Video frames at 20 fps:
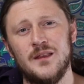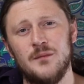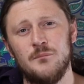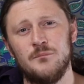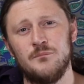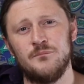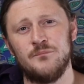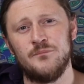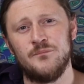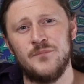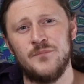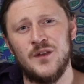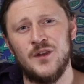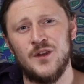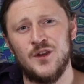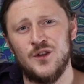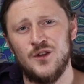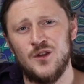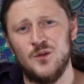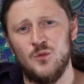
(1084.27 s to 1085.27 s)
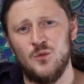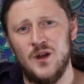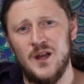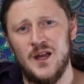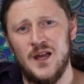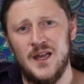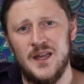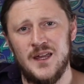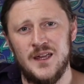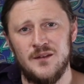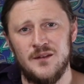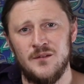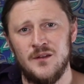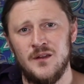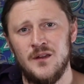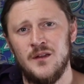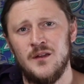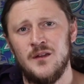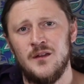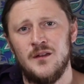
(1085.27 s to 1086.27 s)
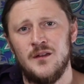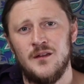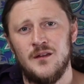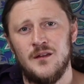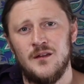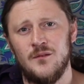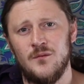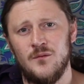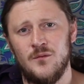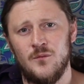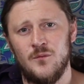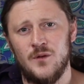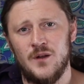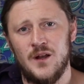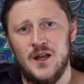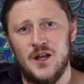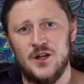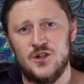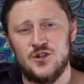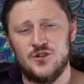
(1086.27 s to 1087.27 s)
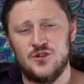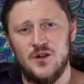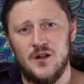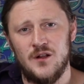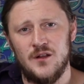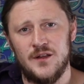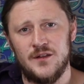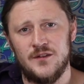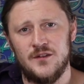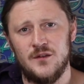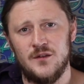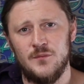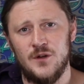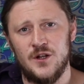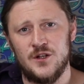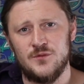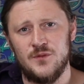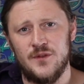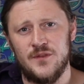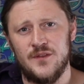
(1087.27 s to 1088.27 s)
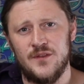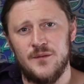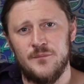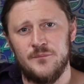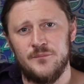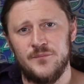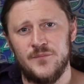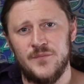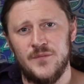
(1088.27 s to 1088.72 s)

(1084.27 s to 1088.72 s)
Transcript: them in a good way and we're not struggling too much with them.